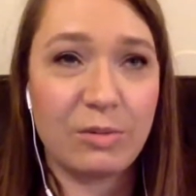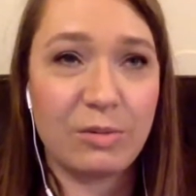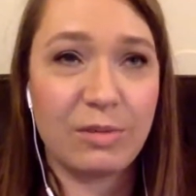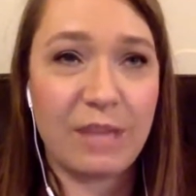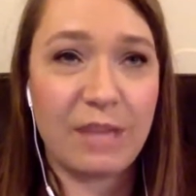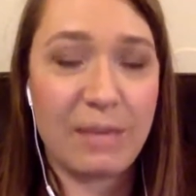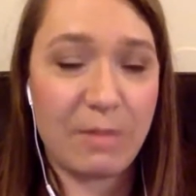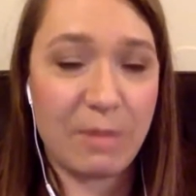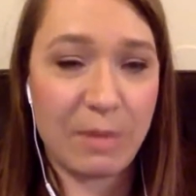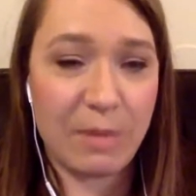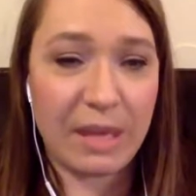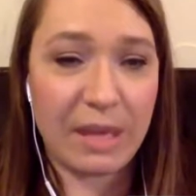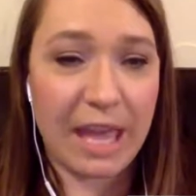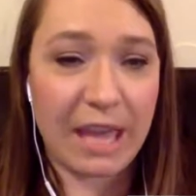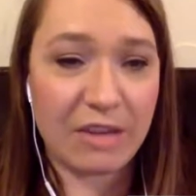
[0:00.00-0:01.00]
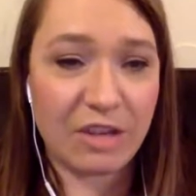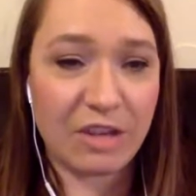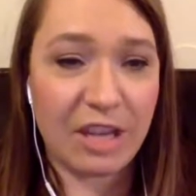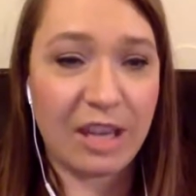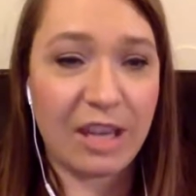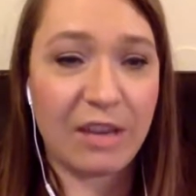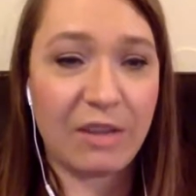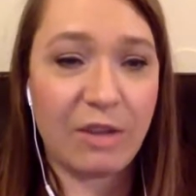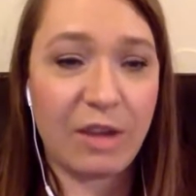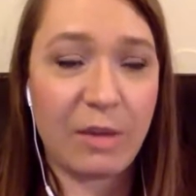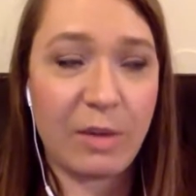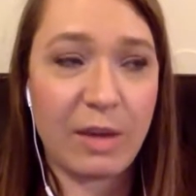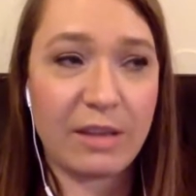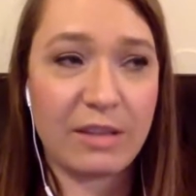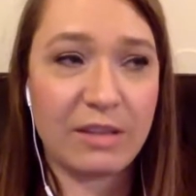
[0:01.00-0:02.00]
keep them engaging, and a great
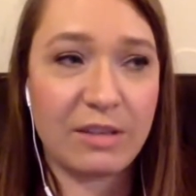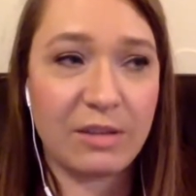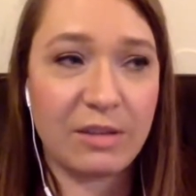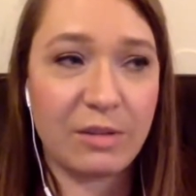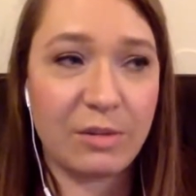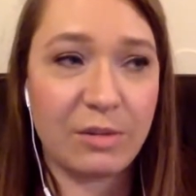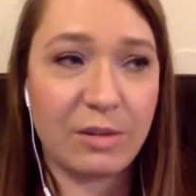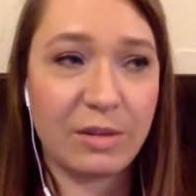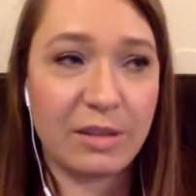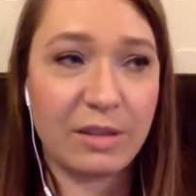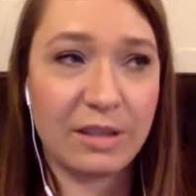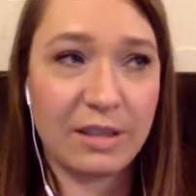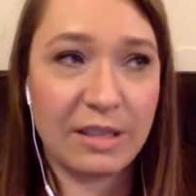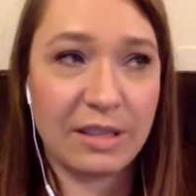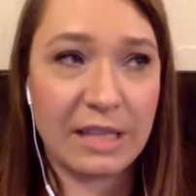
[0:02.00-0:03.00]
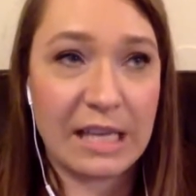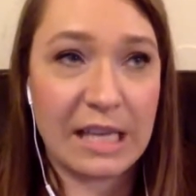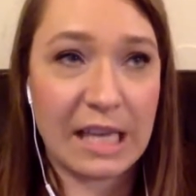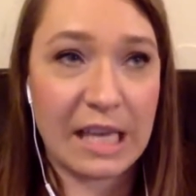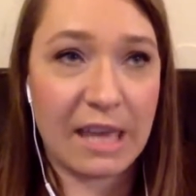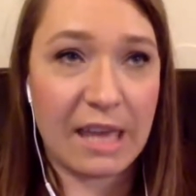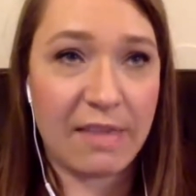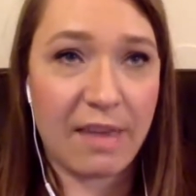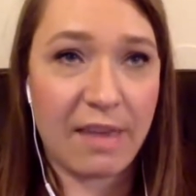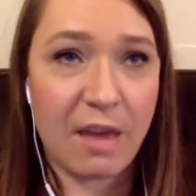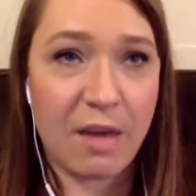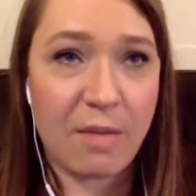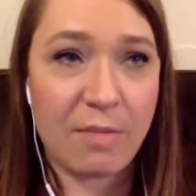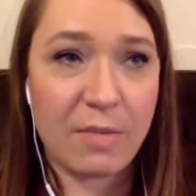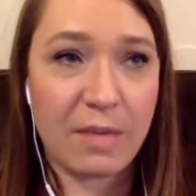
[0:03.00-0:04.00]
way to get
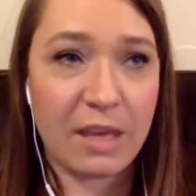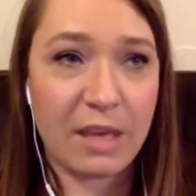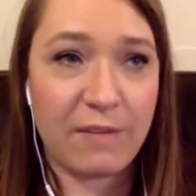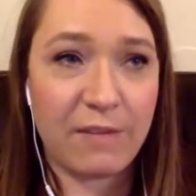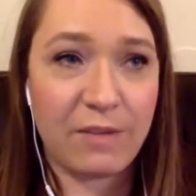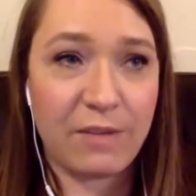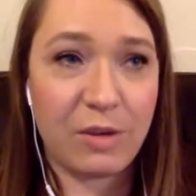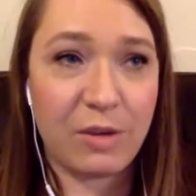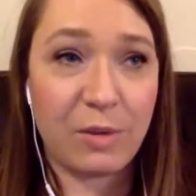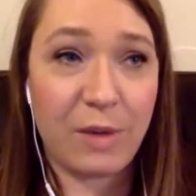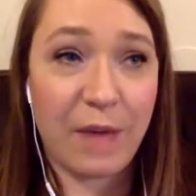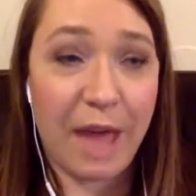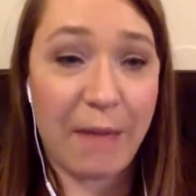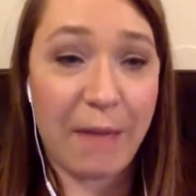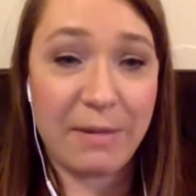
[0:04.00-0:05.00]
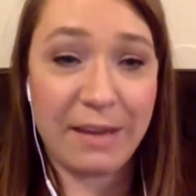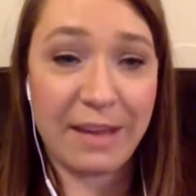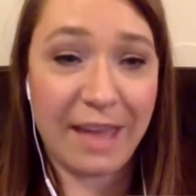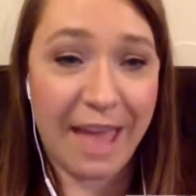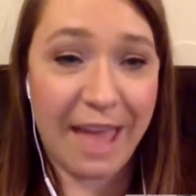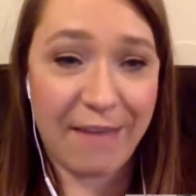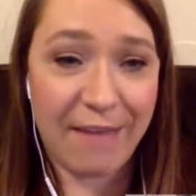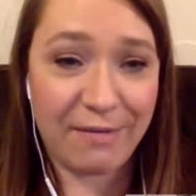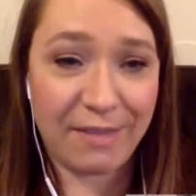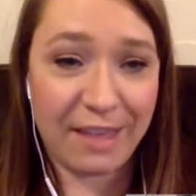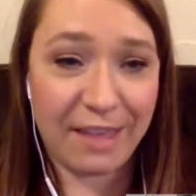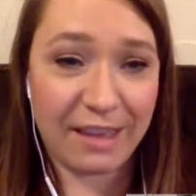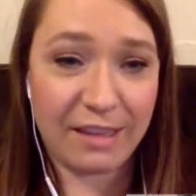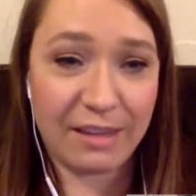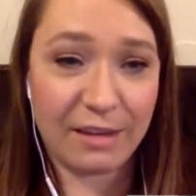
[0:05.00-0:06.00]
them, if you happen to have
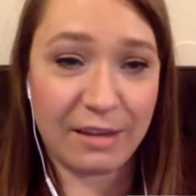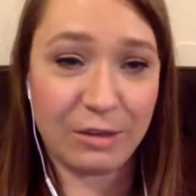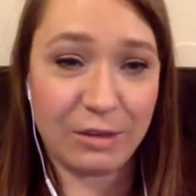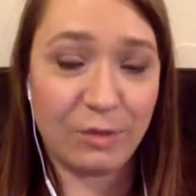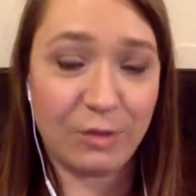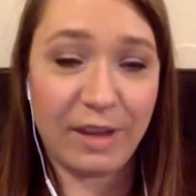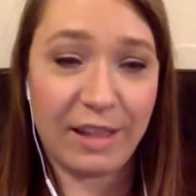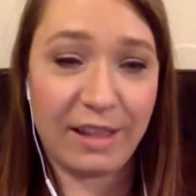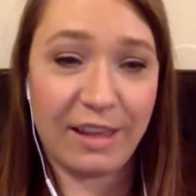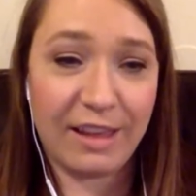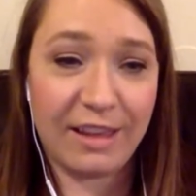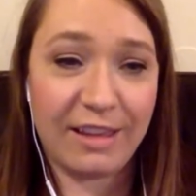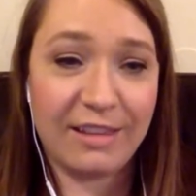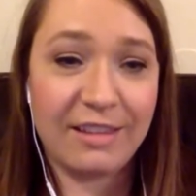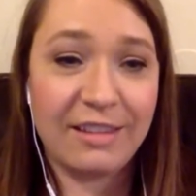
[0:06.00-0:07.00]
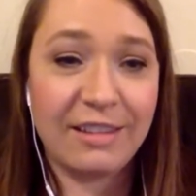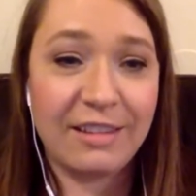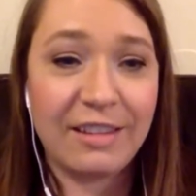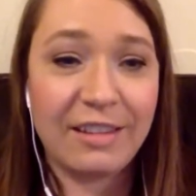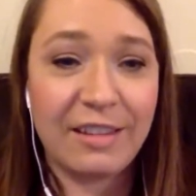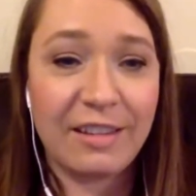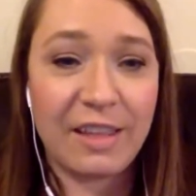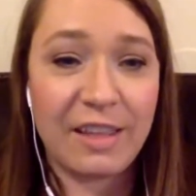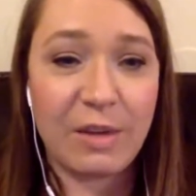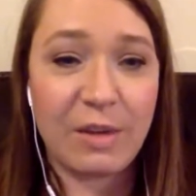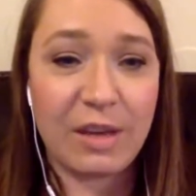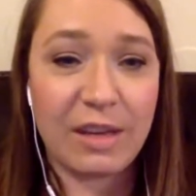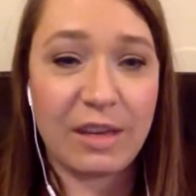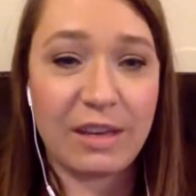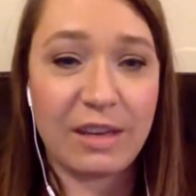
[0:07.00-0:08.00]
like a little novella that you
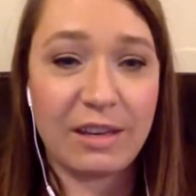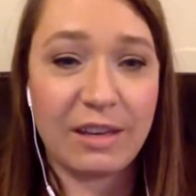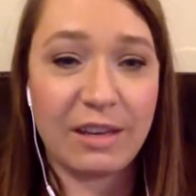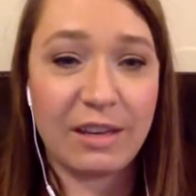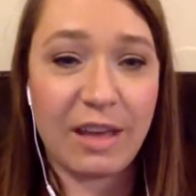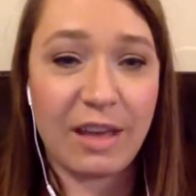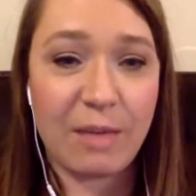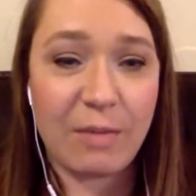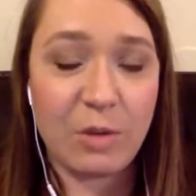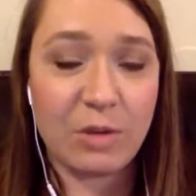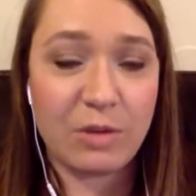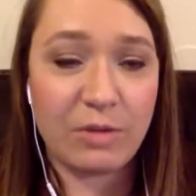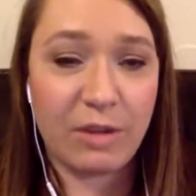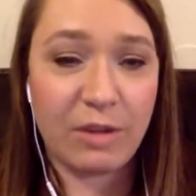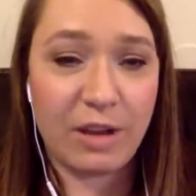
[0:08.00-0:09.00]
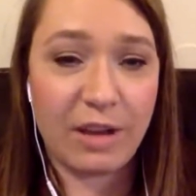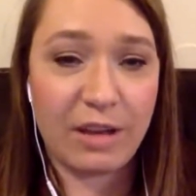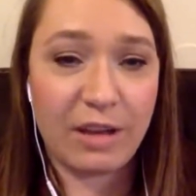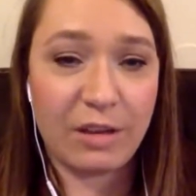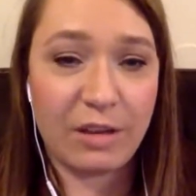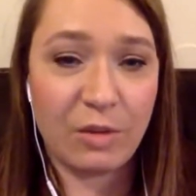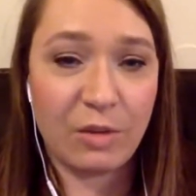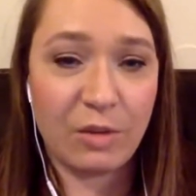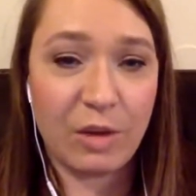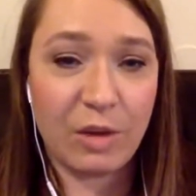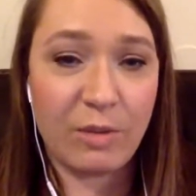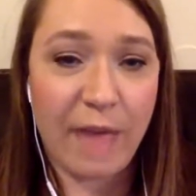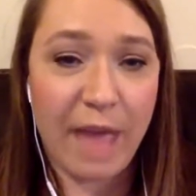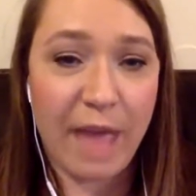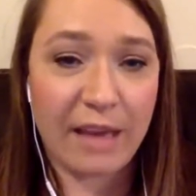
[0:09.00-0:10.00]
can use for a
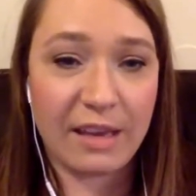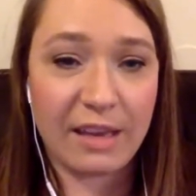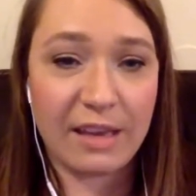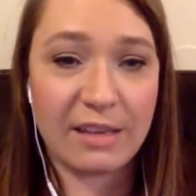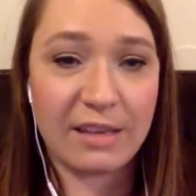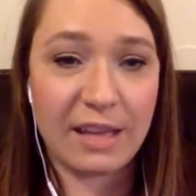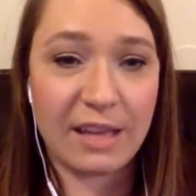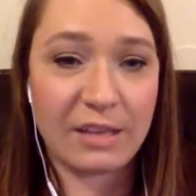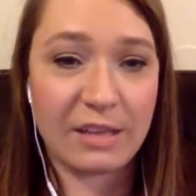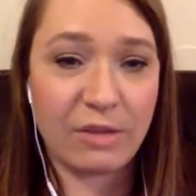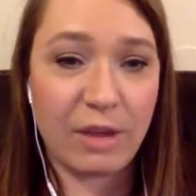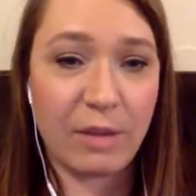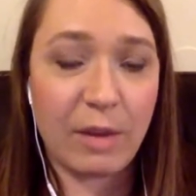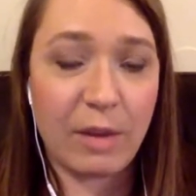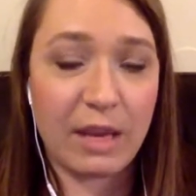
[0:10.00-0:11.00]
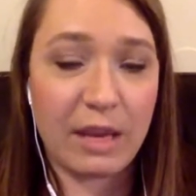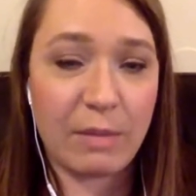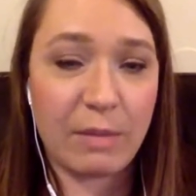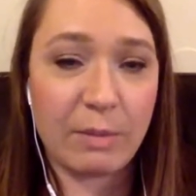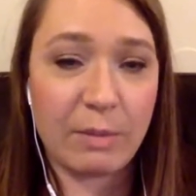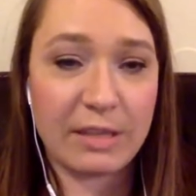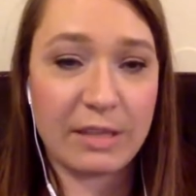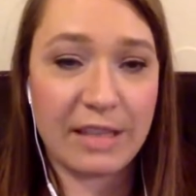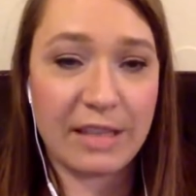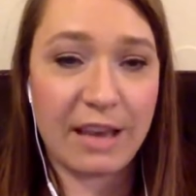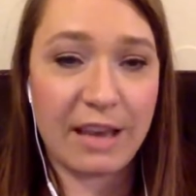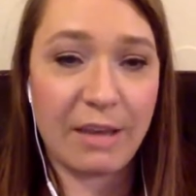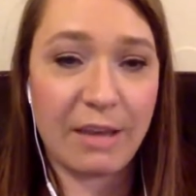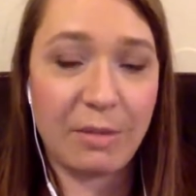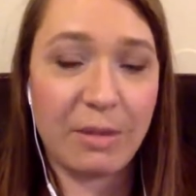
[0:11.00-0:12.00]
reader magnet, that's a great way to get people to
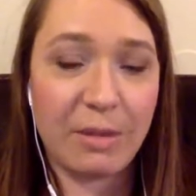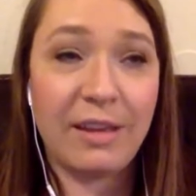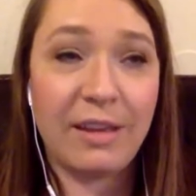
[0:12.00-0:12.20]
sign up.